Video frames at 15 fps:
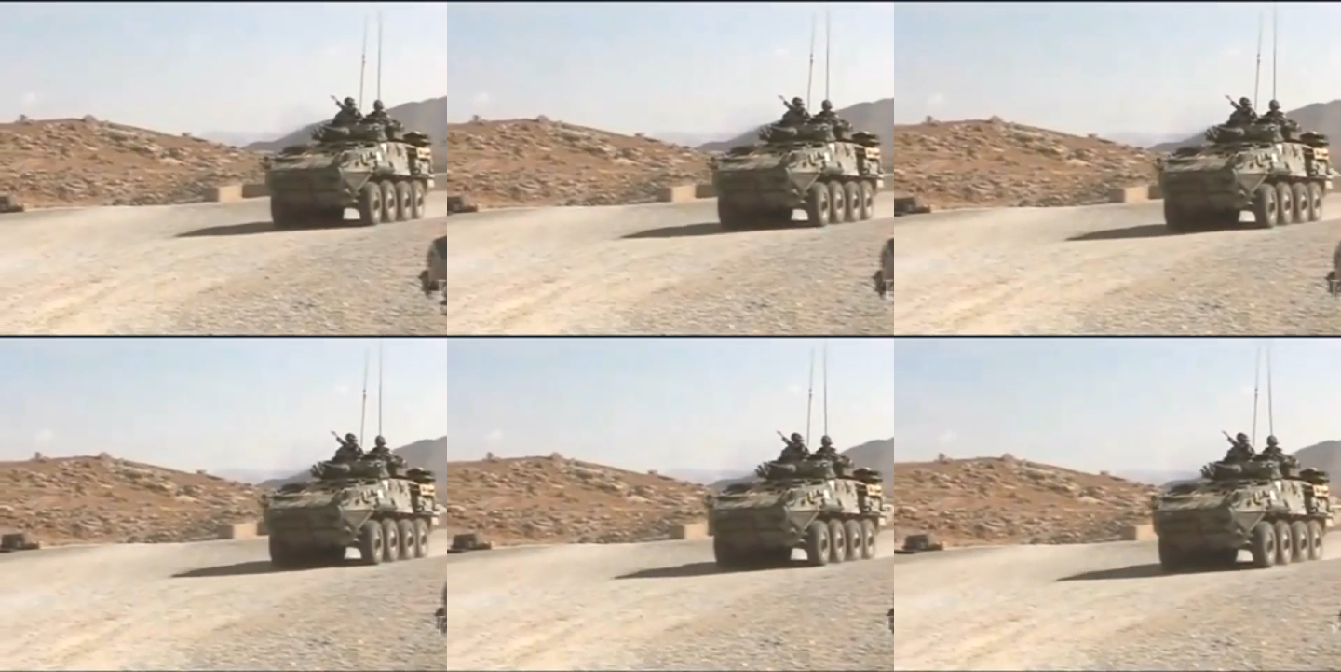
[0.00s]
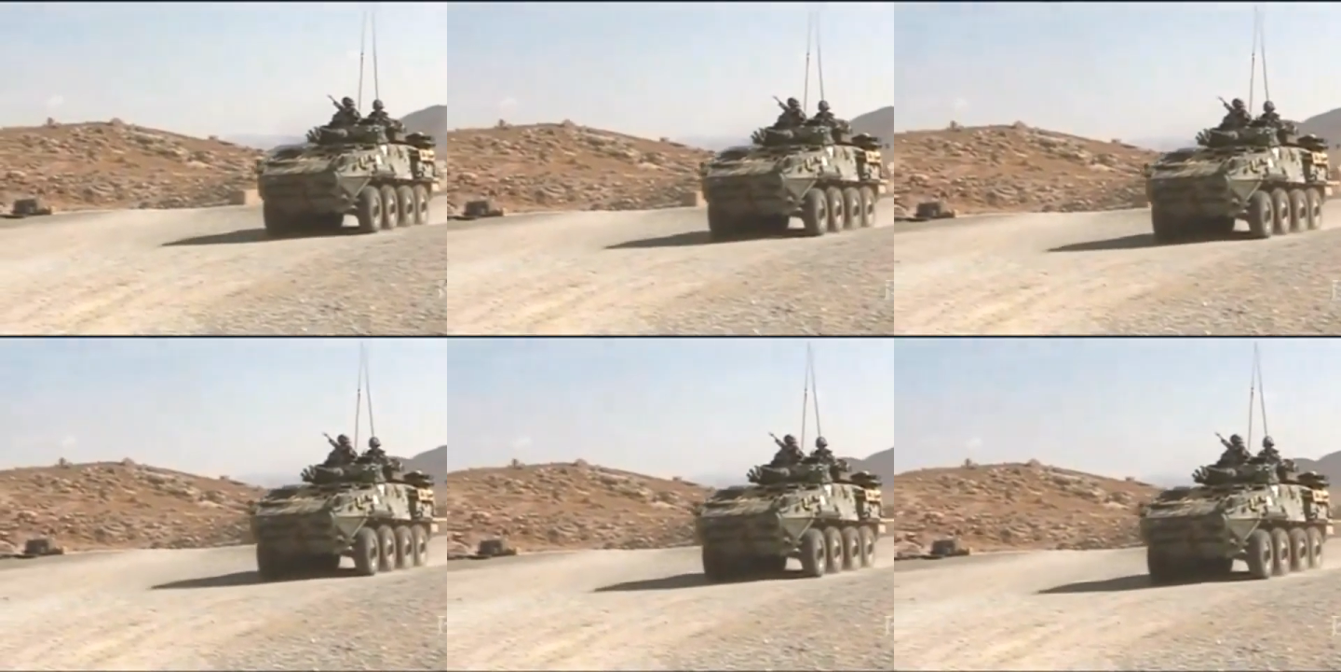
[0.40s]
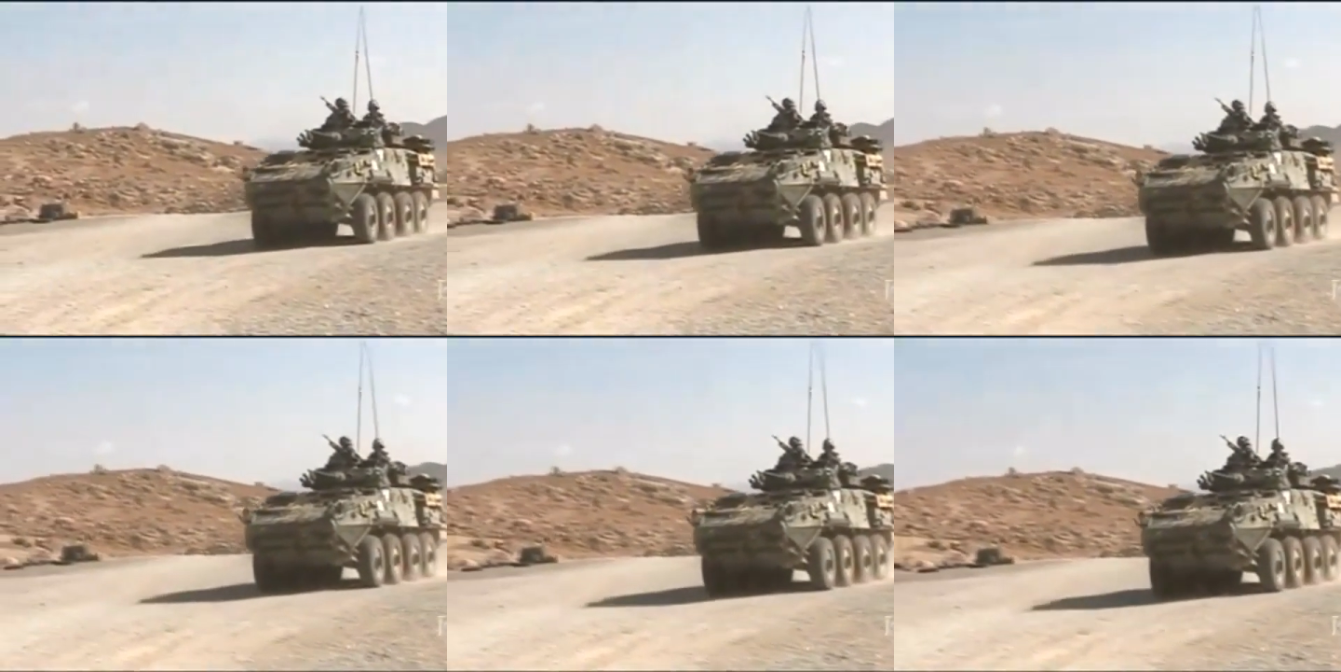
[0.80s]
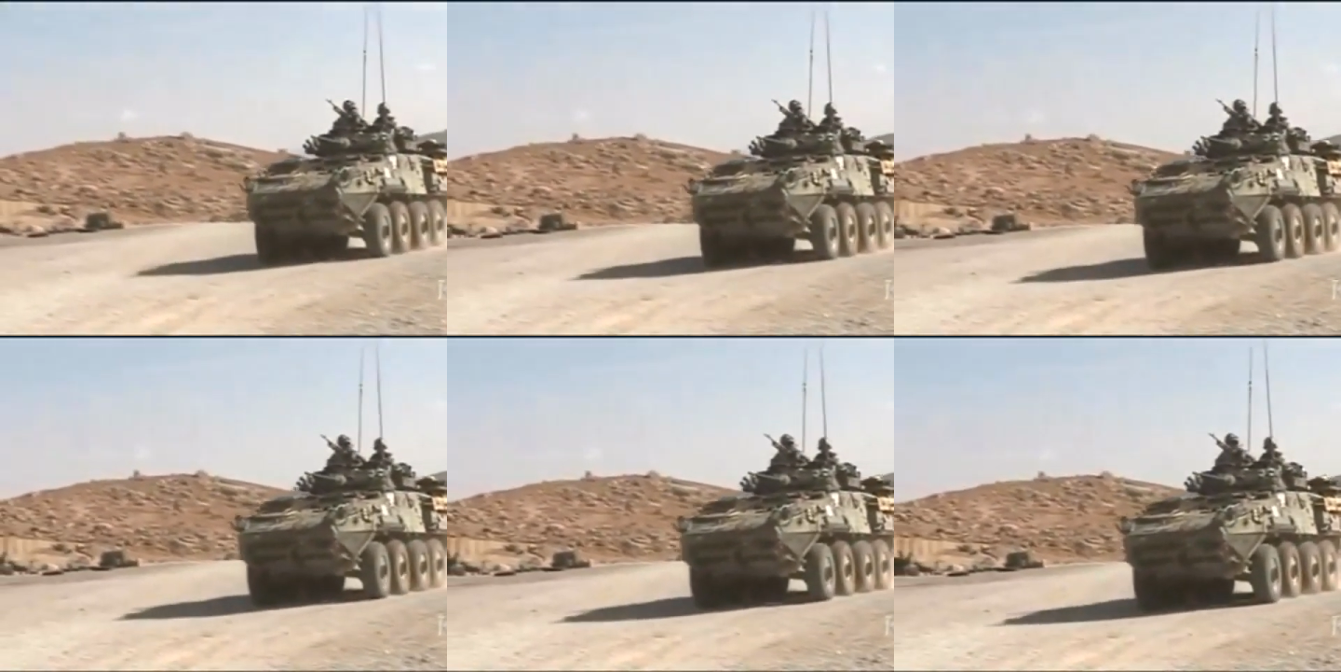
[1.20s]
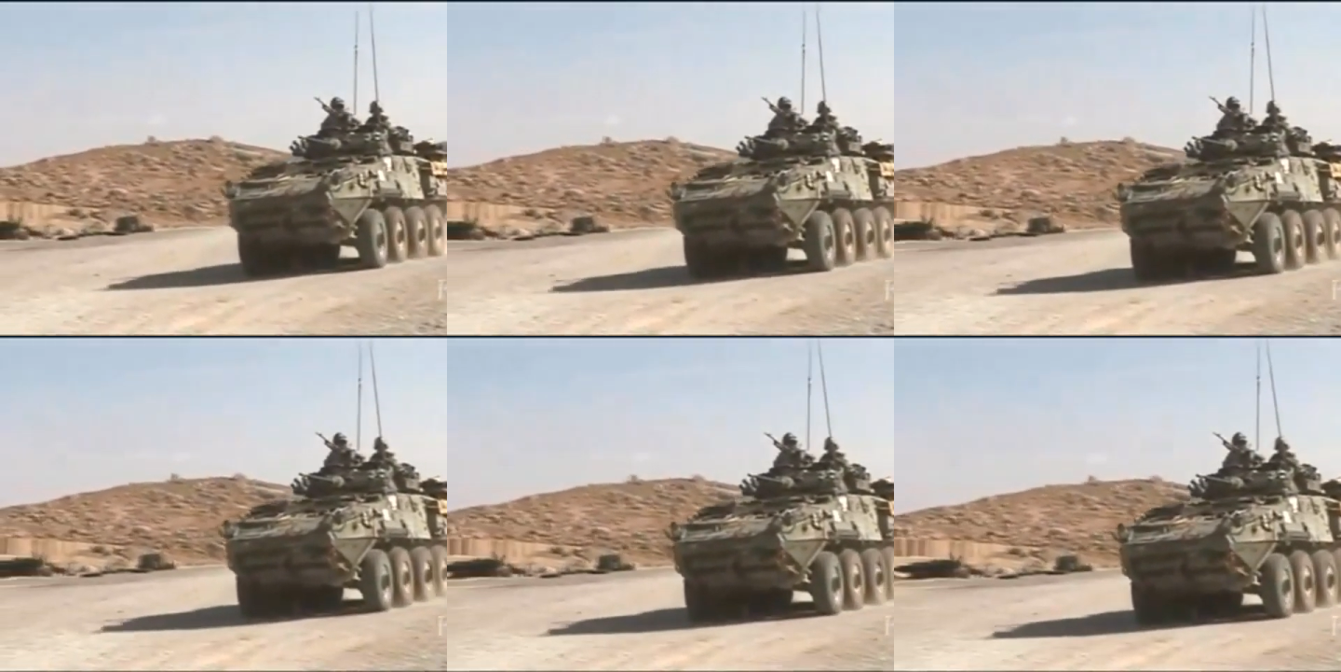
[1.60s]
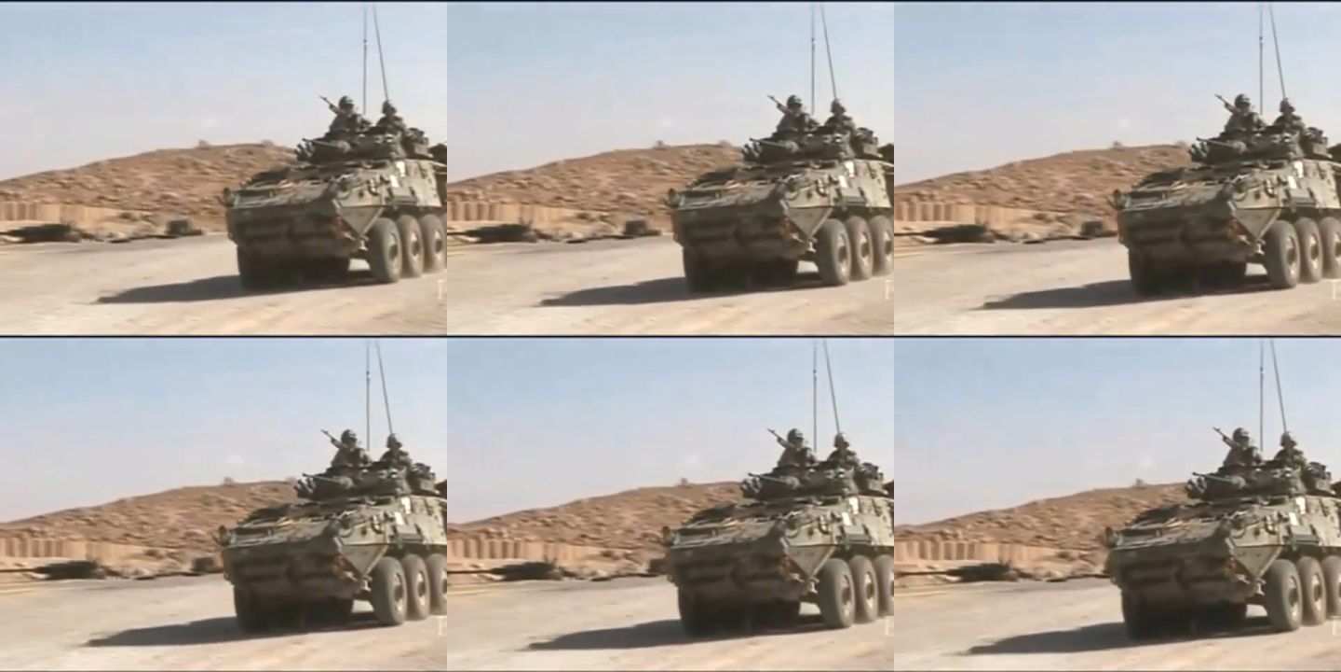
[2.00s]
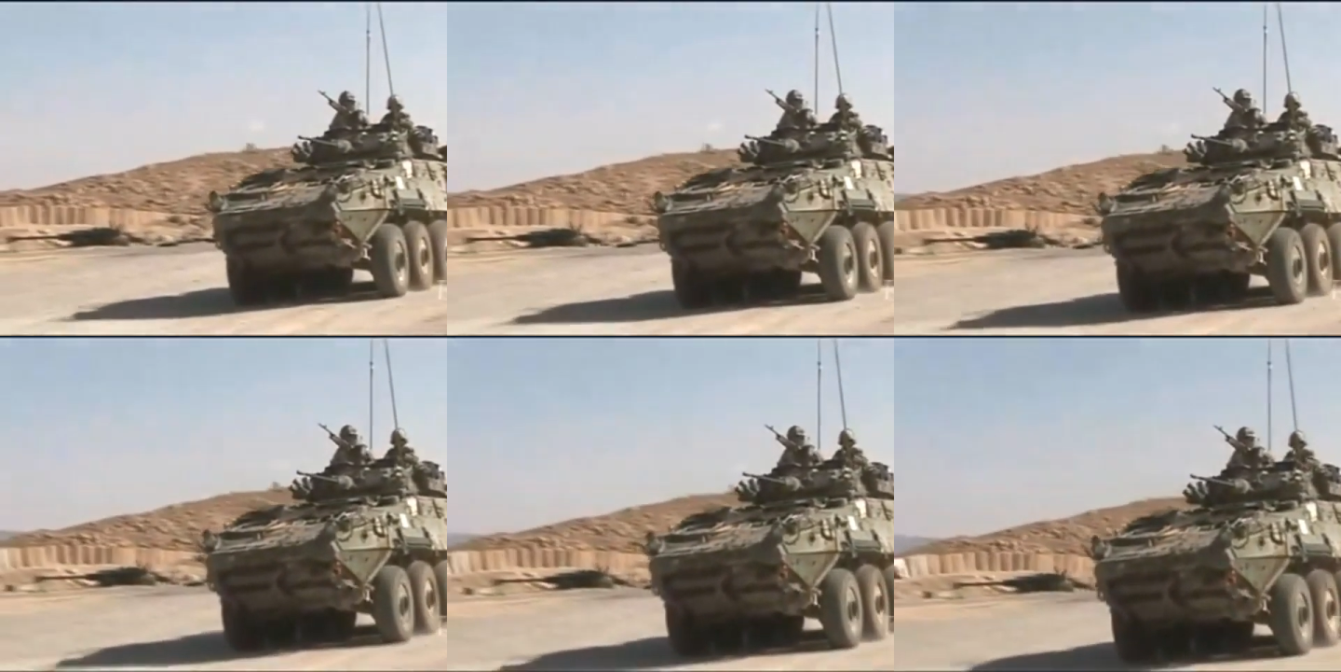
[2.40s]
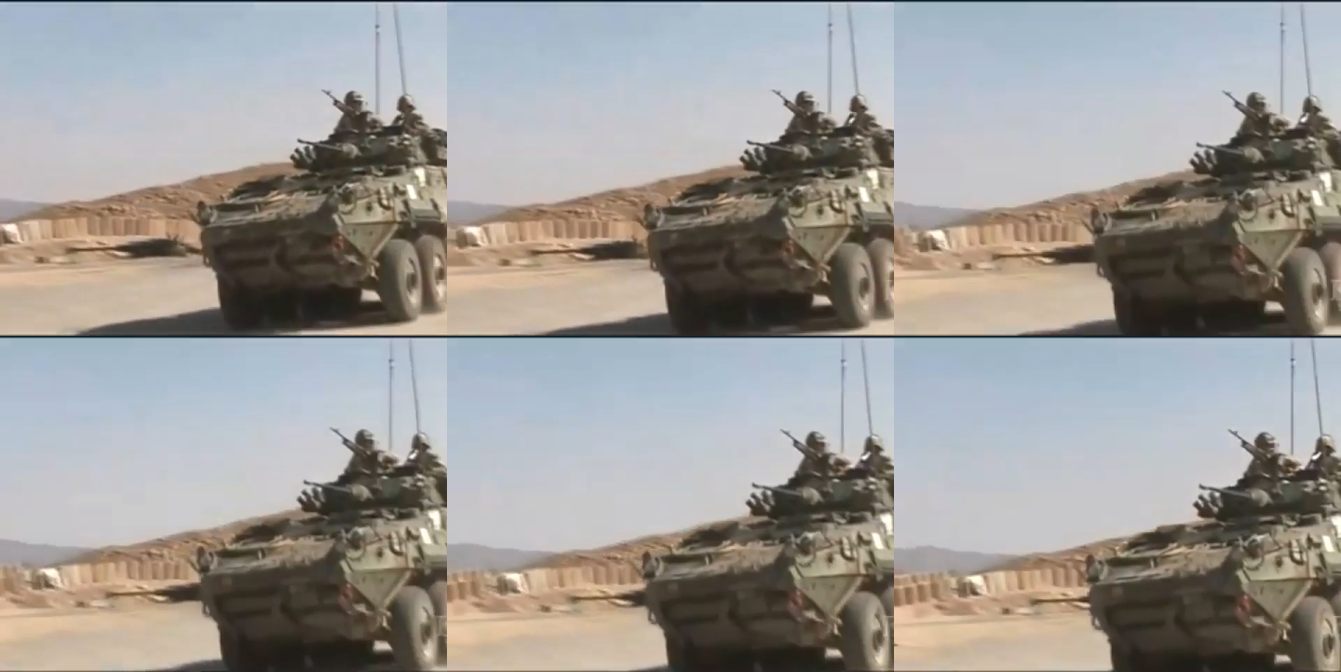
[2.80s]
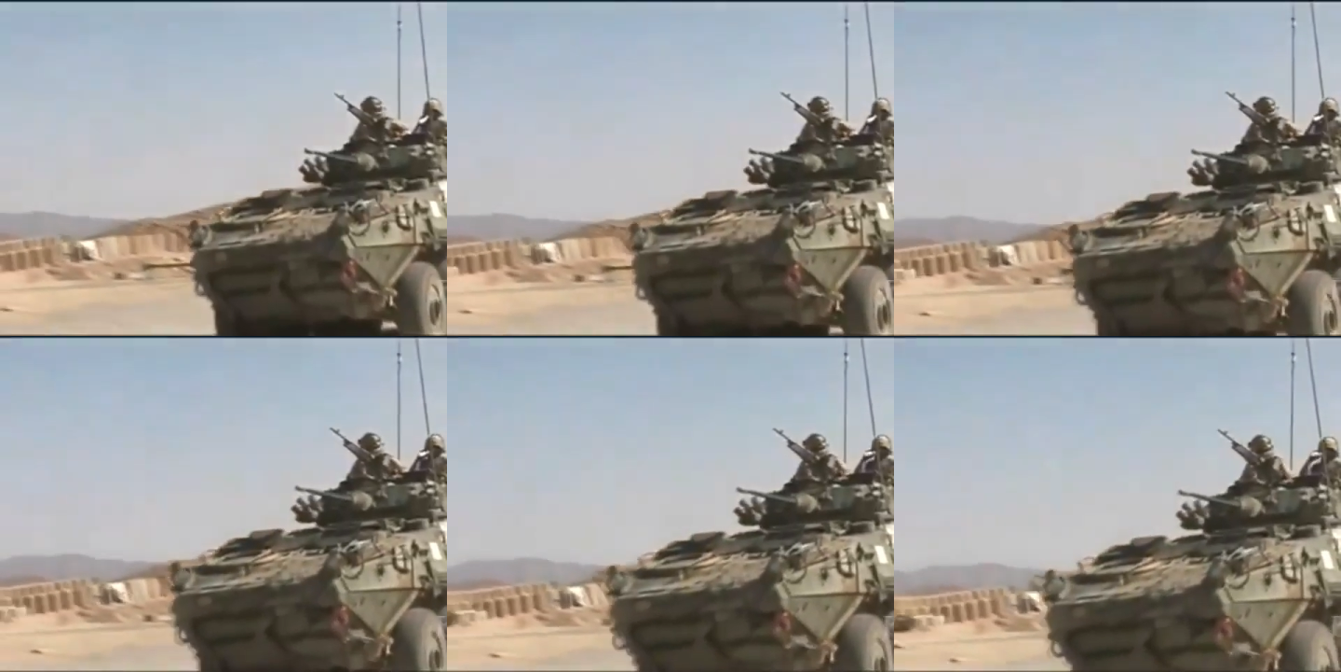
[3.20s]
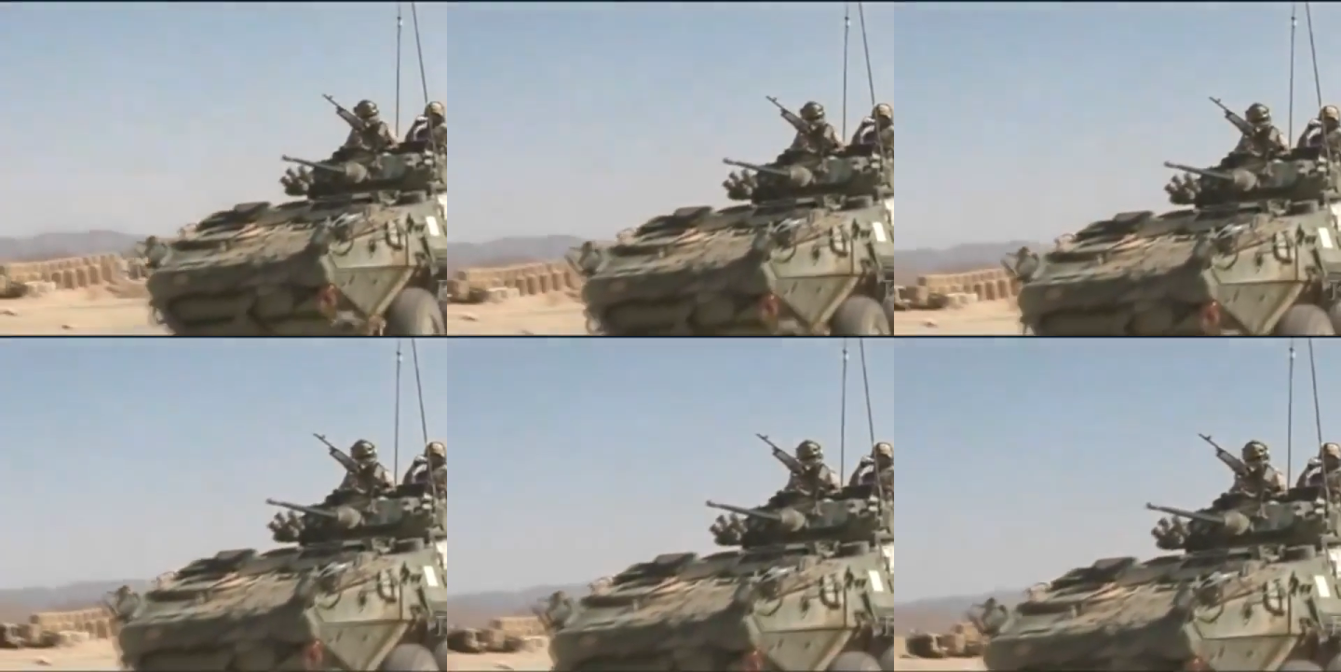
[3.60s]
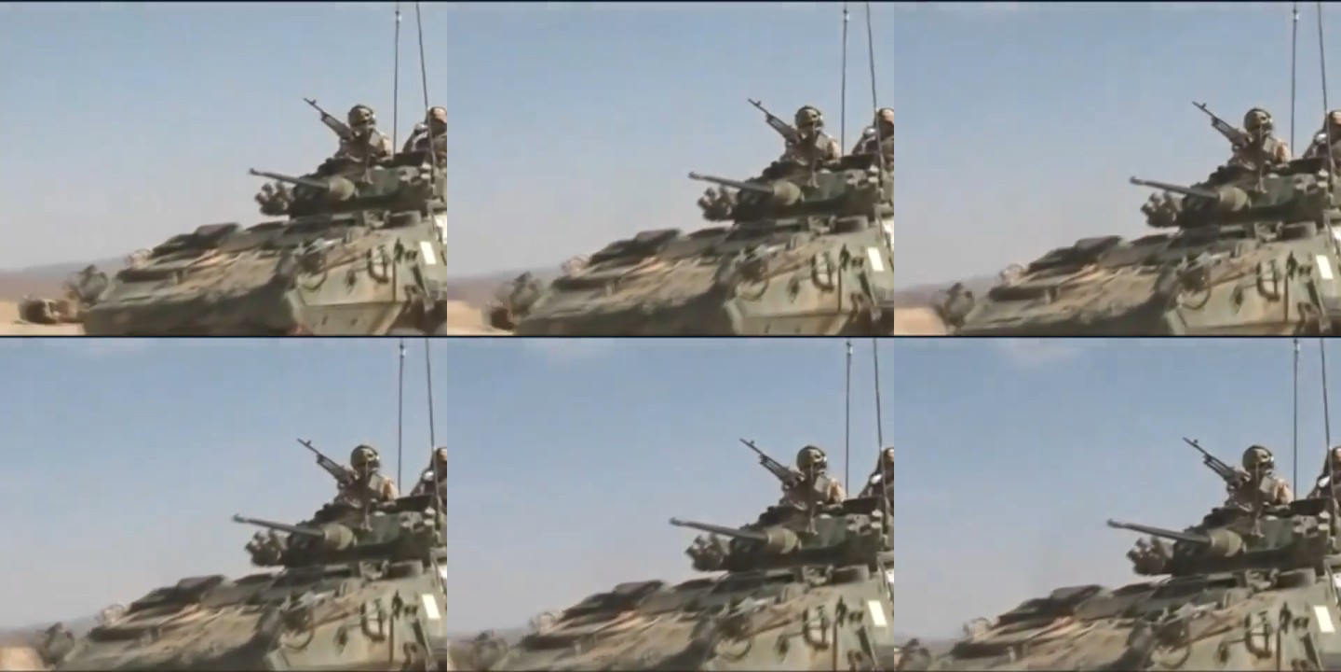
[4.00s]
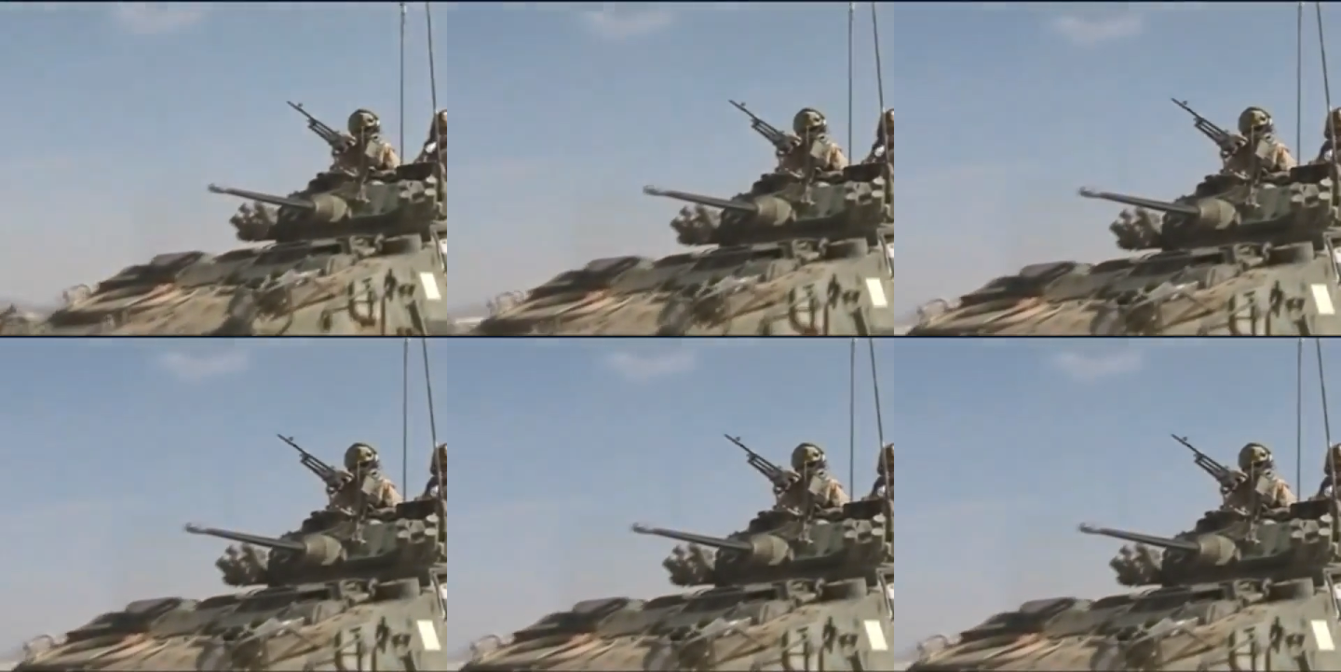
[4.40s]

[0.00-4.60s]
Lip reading: Nobody's mouth can be seen.